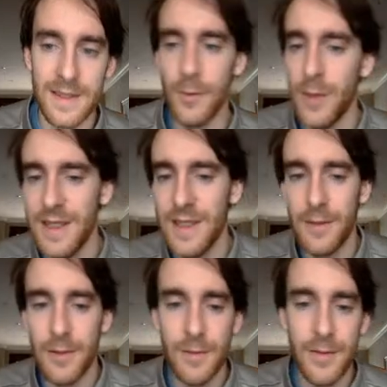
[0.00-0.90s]
we did a
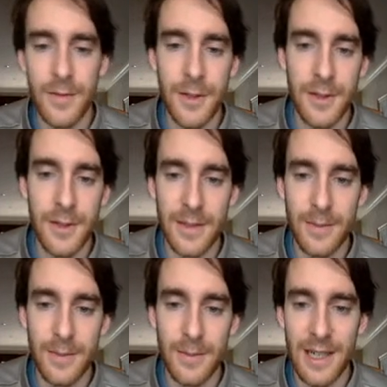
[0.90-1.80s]
review unit,
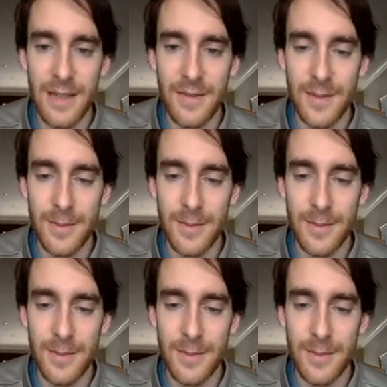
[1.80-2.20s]
but you have this